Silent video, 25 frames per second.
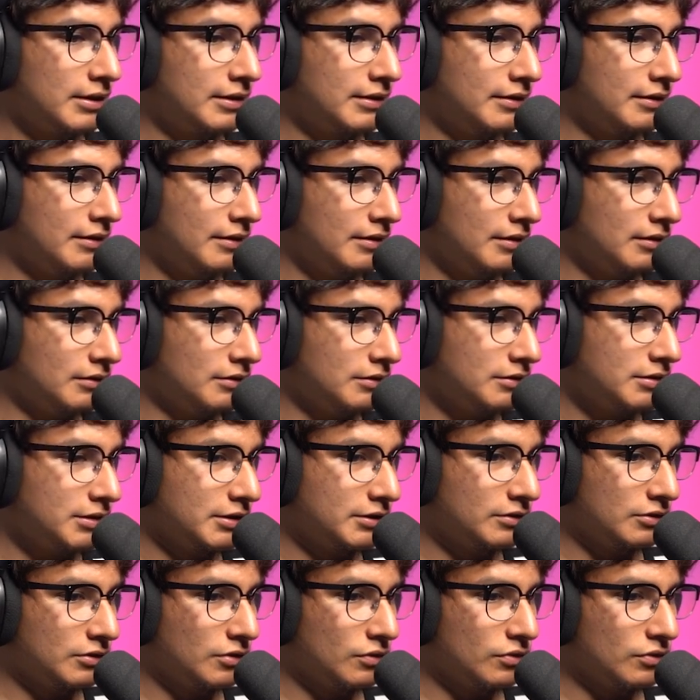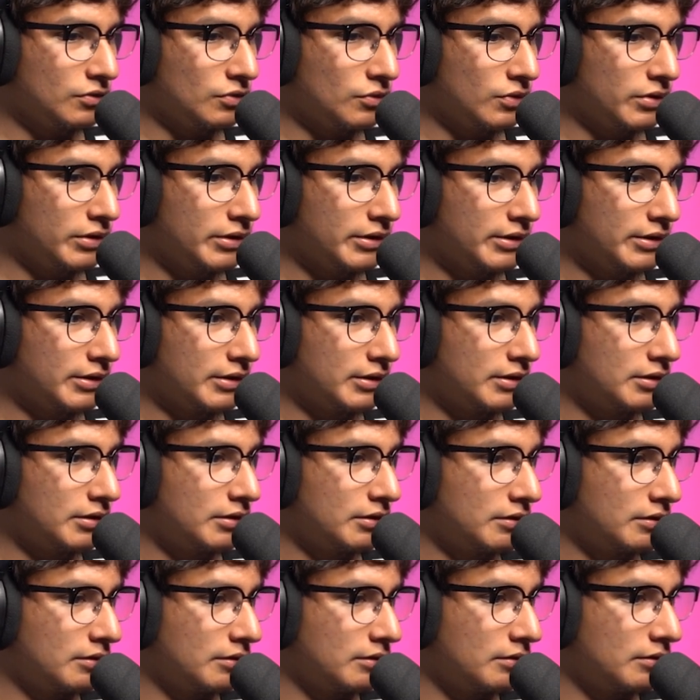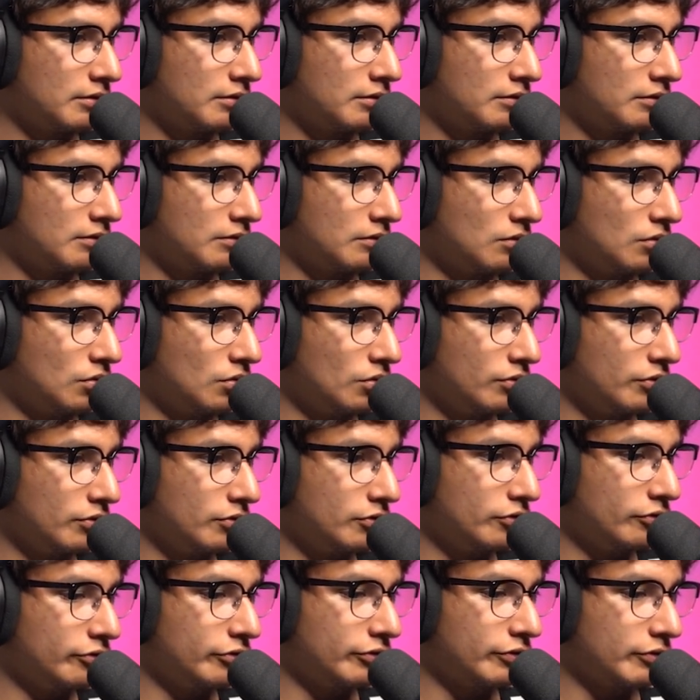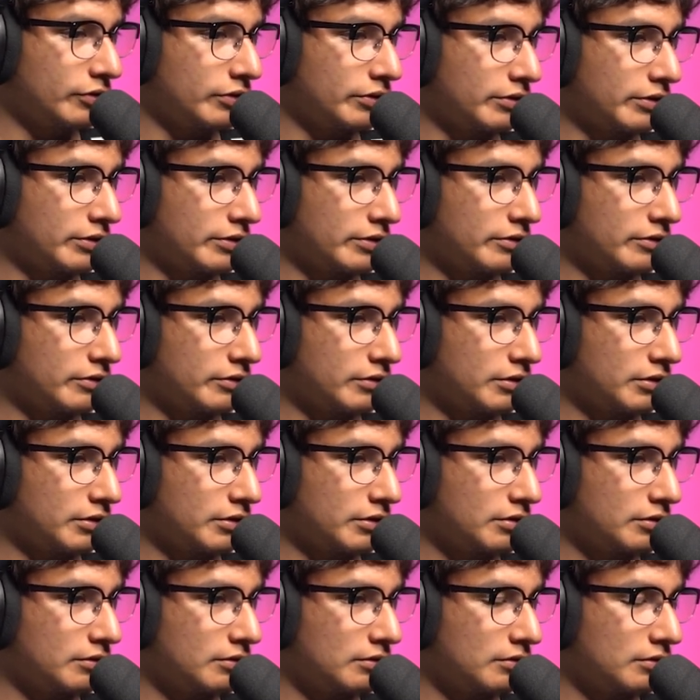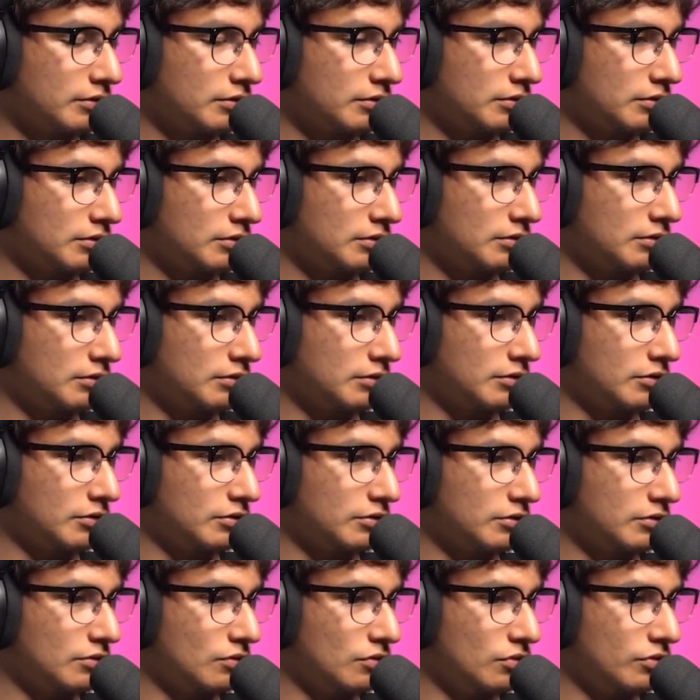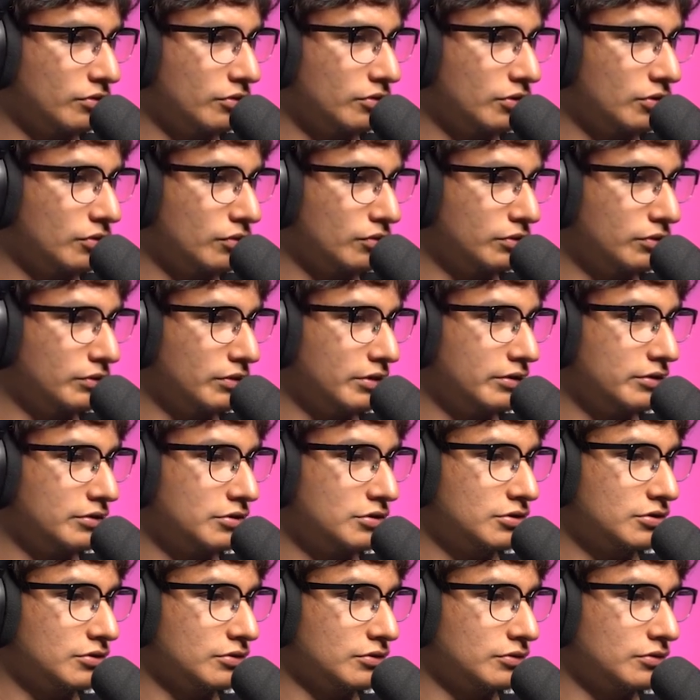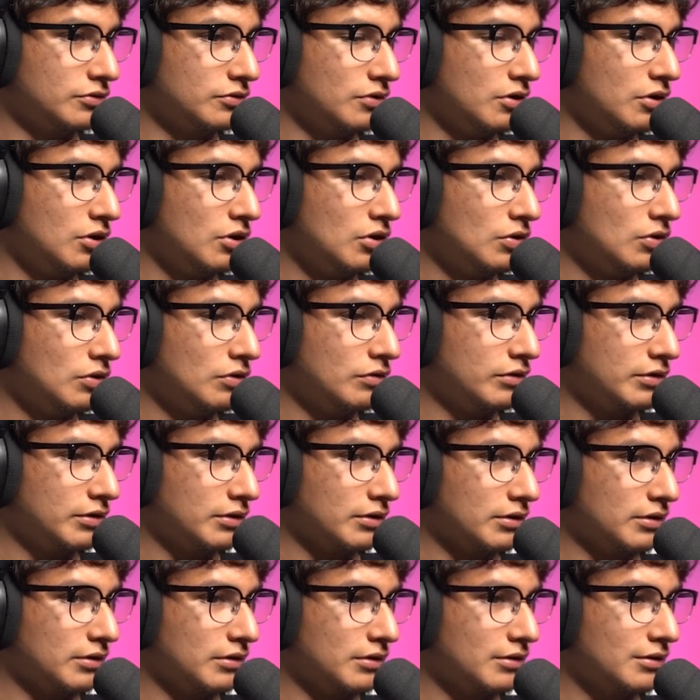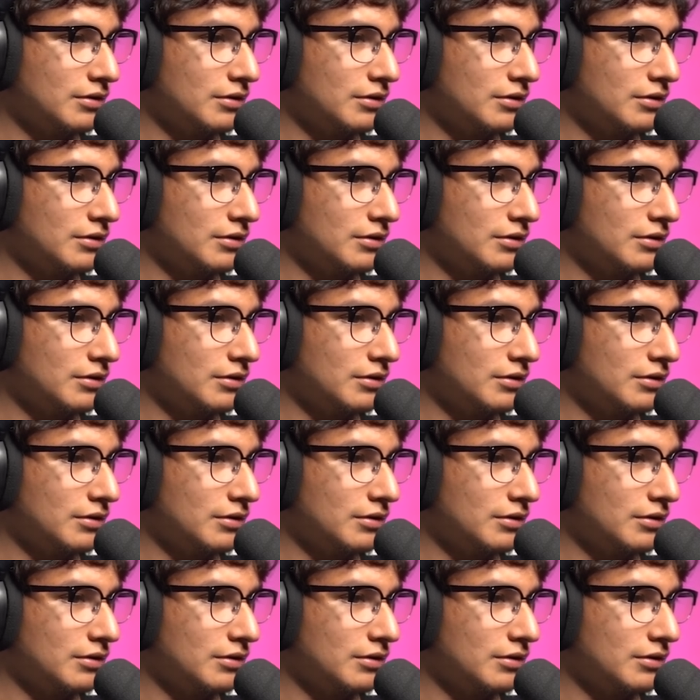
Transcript: nah, looks like they're going away. Or they're turning around now, okay. They're, or they're going around in a circle. Oh, okay.